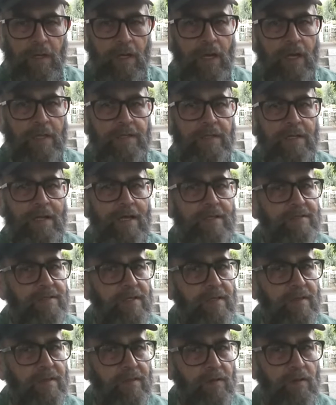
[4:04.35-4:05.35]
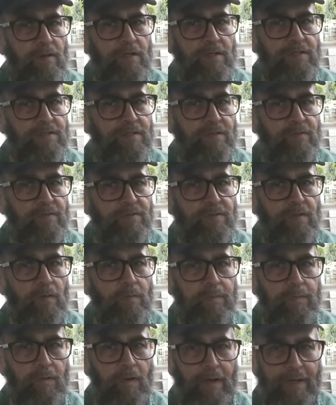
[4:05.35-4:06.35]
In the 1930s, there was no
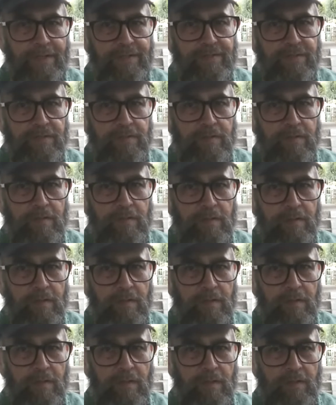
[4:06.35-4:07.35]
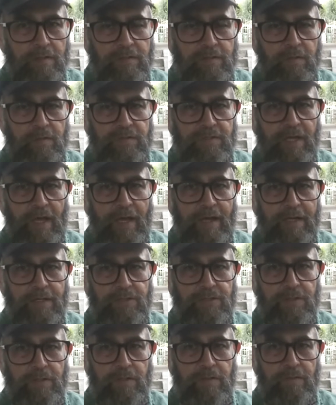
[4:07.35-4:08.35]
price to attack a
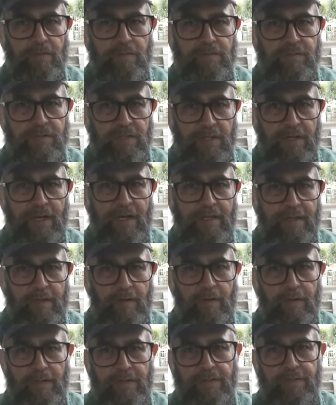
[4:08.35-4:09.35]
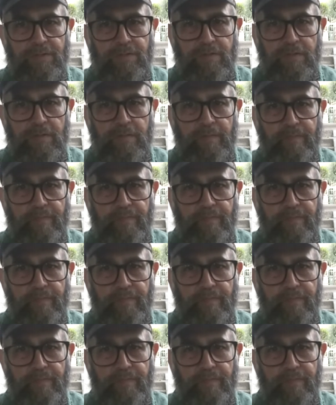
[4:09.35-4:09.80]
Jew. Today there is.